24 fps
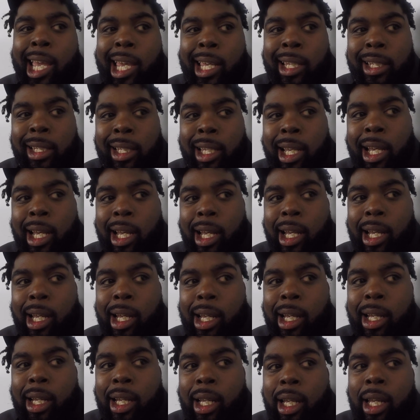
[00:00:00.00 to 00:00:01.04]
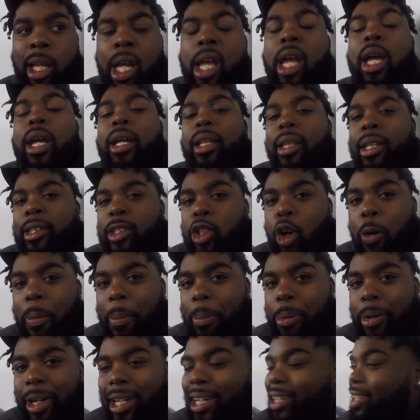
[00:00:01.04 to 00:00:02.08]
And uh, let's hope and
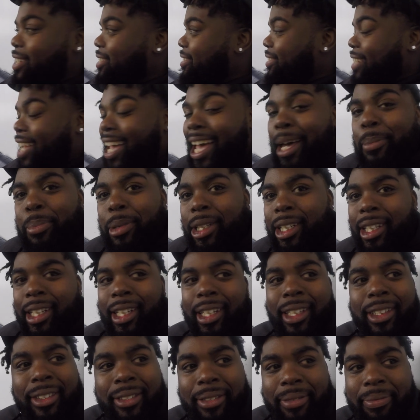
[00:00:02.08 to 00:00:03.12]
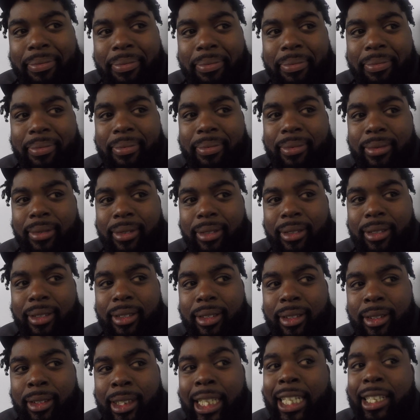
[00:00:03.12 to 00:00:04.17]
pray that doesn't happen again.
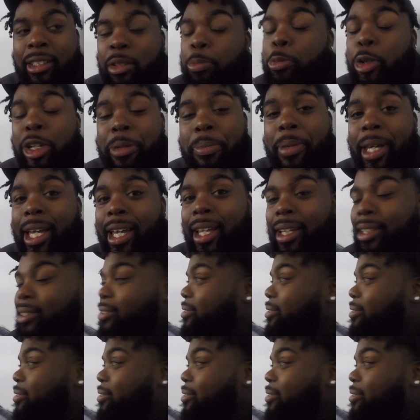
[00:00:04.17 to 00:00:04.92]
Like, it's pretty bad.